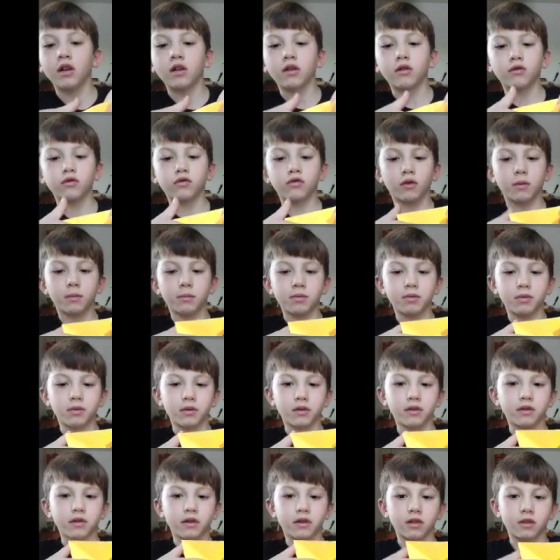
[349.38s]
crumpled
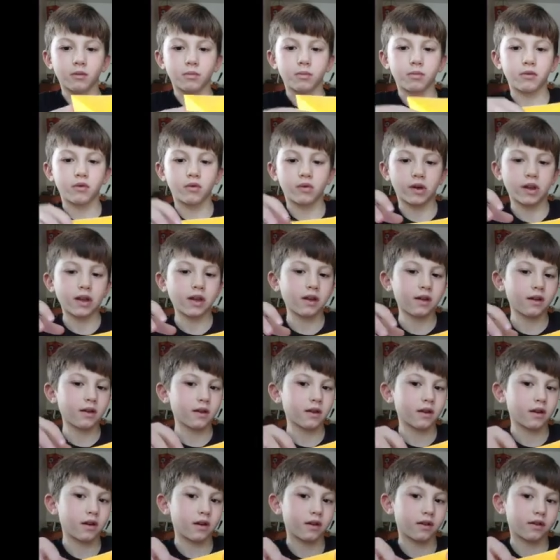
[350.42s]
inside the point,
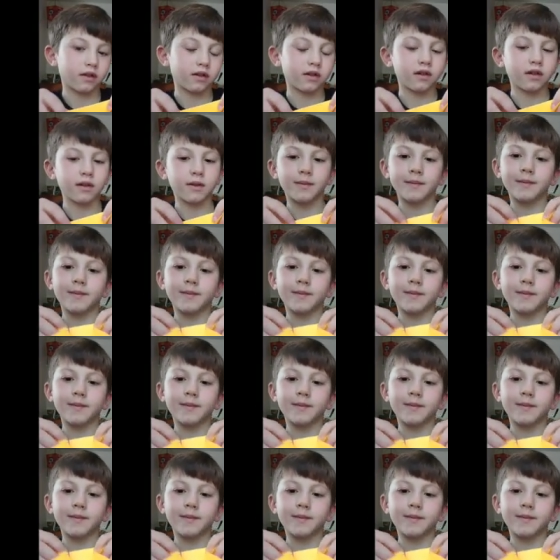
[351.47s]
because